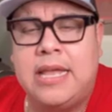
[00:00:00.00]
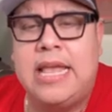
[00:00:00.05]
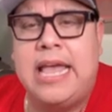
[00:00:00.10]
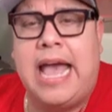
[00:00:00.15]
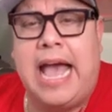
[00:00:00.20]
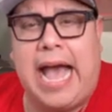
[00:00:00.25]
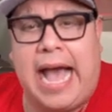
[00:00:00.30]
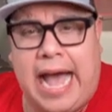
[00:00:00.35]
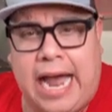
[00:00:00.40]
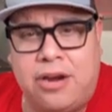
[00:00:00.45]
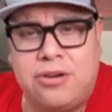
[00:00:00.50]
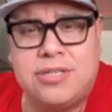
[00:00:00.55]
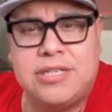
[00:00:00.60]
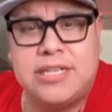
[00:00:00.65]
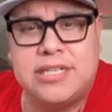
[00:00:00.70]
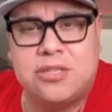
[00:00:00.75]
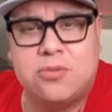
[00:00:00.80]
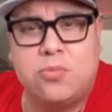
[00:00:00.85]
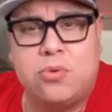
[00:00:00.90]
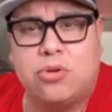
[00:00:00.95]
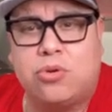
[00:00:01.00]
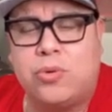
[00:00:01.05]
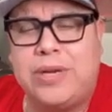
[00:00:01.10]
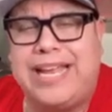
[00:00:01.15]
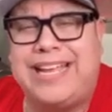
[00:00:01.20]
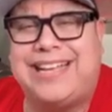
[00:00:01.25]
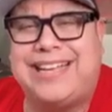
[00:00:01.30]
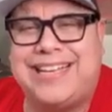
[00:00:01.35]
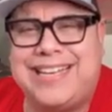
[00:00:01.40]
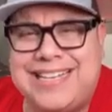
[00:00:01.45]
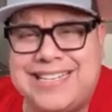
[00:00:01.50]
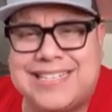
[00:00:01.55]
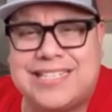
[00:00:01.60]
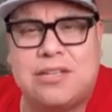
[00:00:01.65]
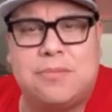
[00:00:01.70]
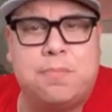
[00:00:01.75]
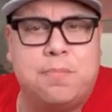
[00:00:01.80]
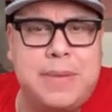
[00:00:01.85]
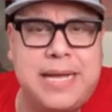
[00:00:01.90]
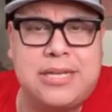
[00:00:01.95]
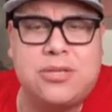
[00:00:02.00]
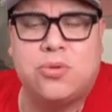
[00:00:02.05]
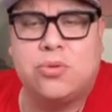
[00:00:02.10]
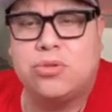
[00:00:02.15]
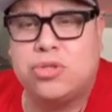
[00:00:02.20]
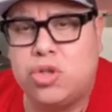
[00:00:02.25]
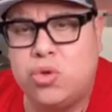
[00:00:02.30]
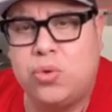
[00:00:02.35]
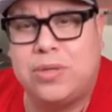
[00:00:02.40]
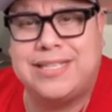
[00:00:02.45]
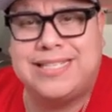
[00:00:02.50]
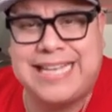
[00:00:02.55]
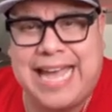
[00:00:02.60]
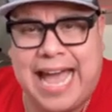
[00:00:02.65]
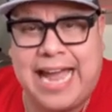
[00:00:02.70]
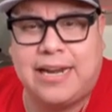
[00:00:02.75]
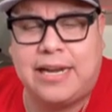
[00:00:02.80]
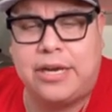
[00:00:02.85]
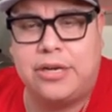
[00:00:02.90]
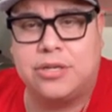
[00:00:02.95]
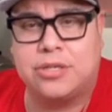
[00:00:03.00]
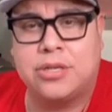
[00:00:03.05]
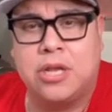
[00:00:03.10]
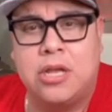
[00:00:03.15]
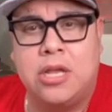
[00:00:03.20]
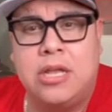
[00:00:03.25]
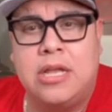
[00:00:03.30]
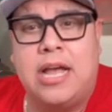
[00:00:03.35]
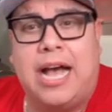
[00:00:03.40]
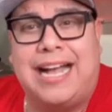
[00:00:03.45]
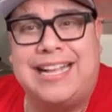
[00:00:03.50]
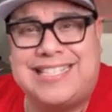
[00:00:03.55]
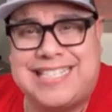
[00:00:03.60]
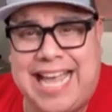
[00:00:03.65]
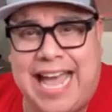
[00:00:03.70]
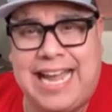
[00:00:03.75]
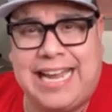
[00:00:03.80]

our system will create custom Metro two attack letters, attacking